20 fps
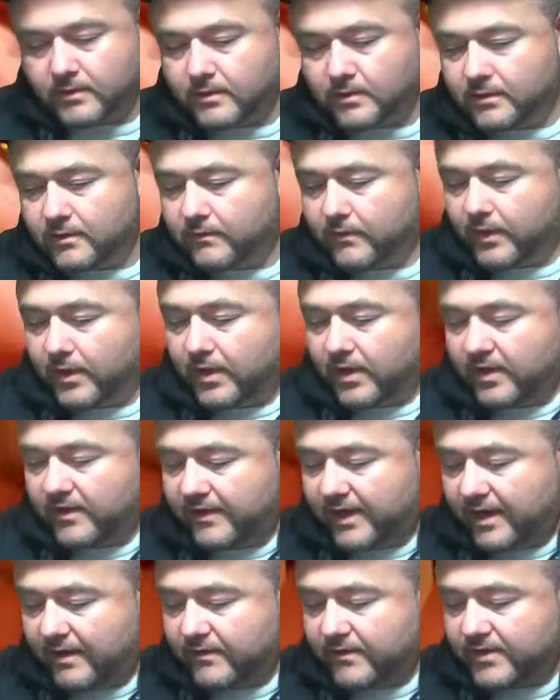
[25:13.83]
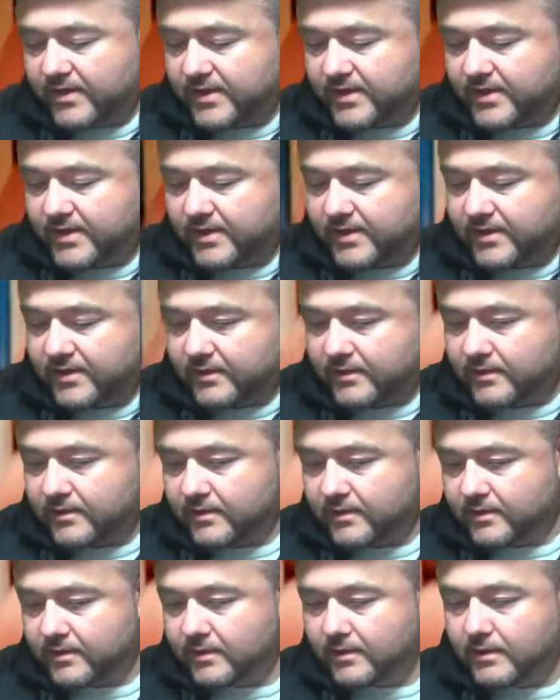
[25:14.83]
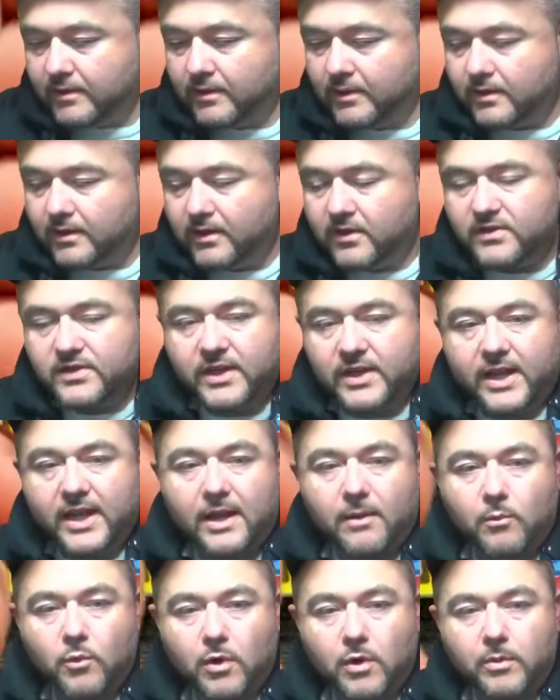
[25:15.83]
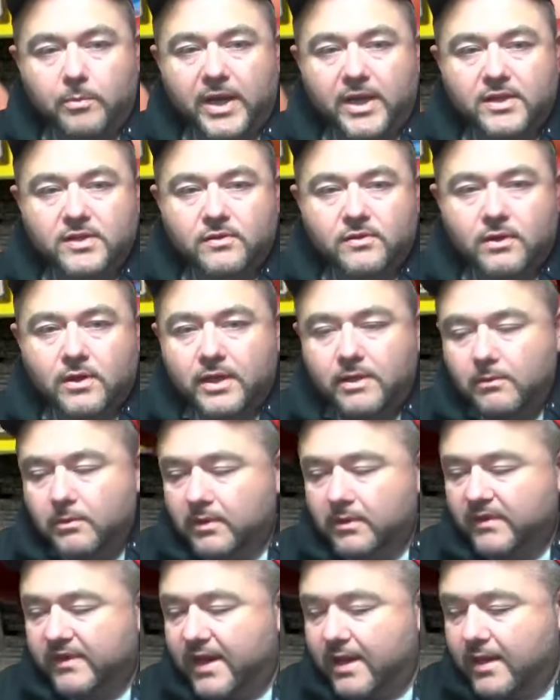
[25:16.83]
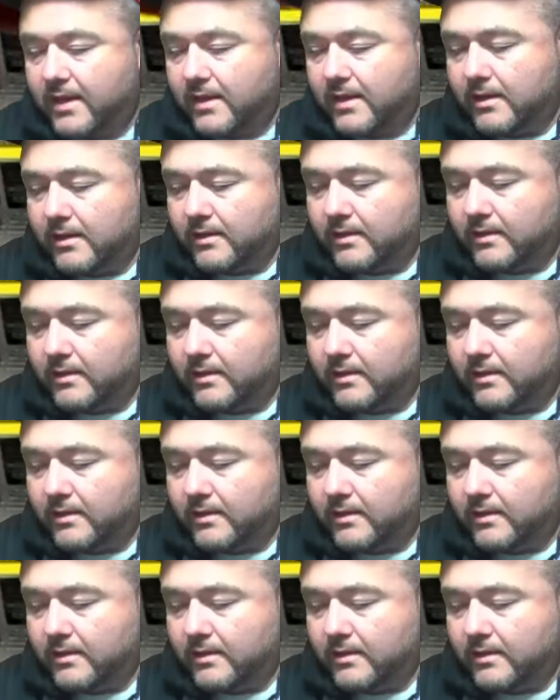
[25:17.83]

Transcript: Vernon Davis. There's a Cam Ward base rookie. We'll take it.